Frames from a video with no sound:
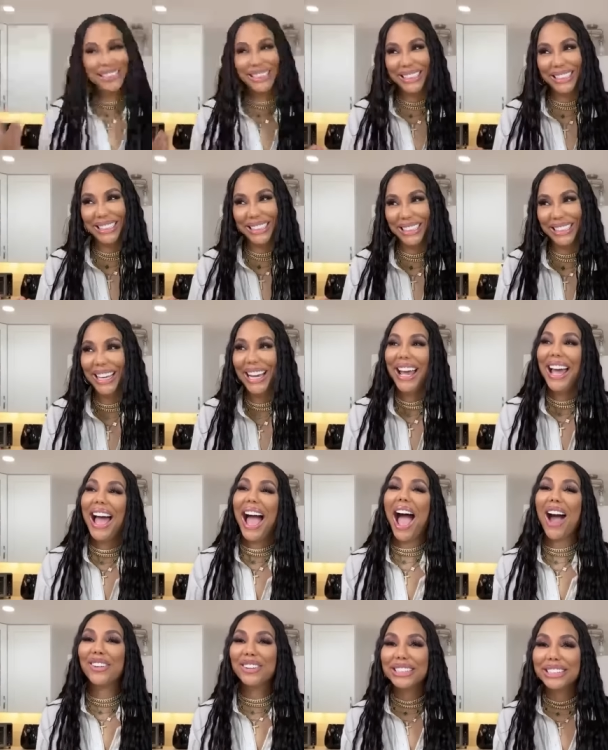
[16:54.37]

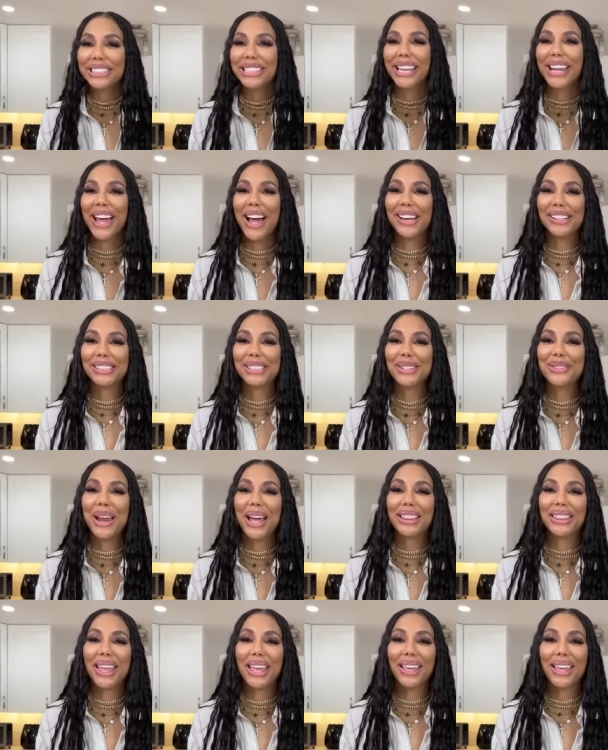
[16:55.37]
I will see y'all soon.
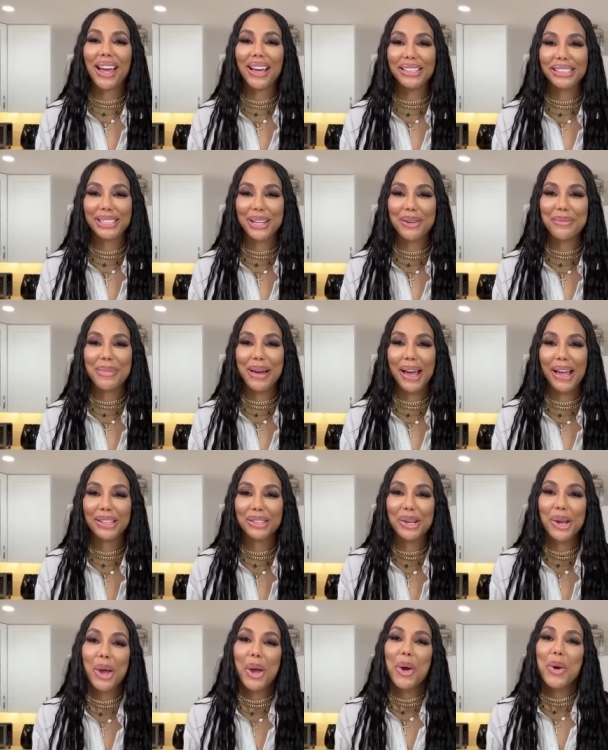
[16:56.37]
I thank y'all so much.
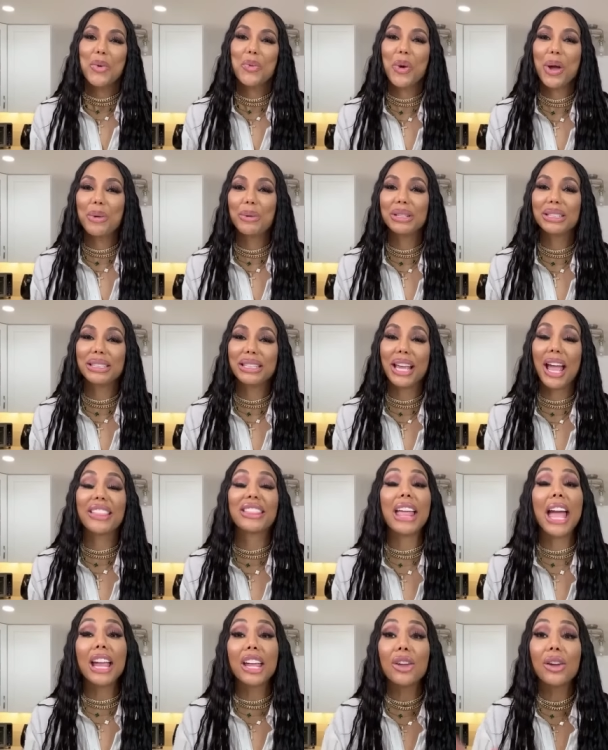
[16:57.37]
We will see.
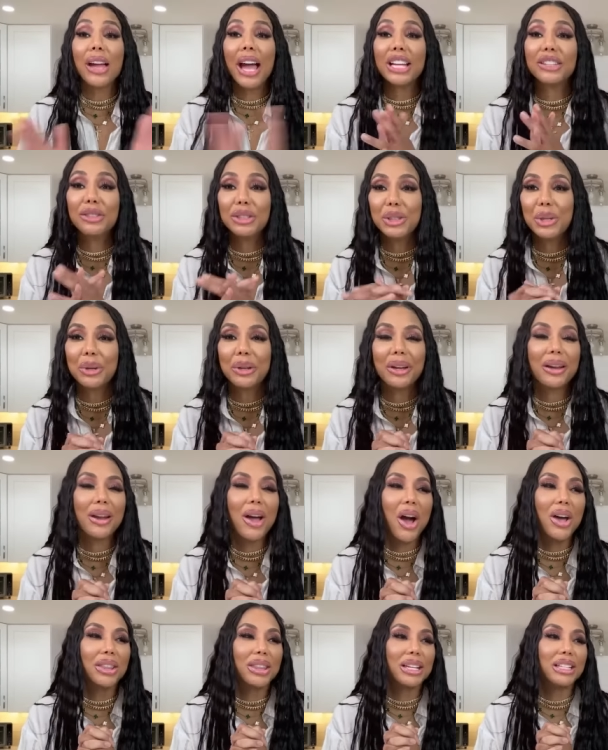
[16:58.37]
Thank you guys for tuning in to
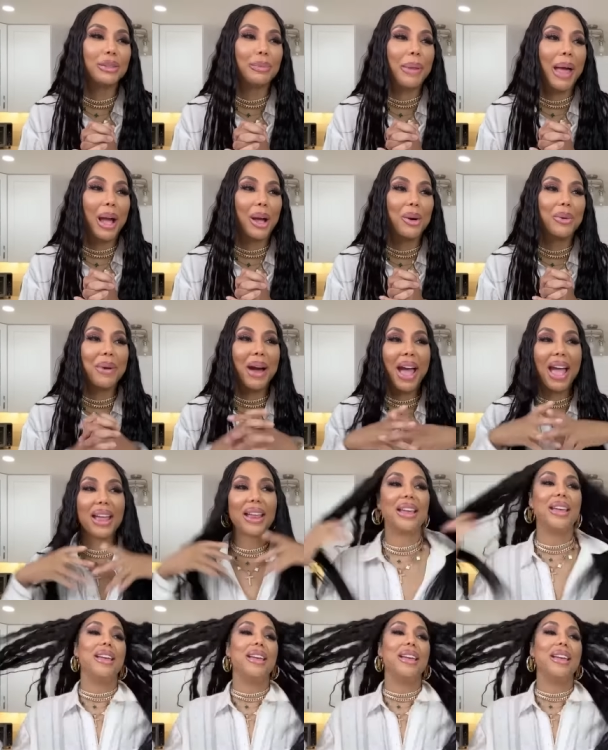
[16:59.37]
All Things Black or White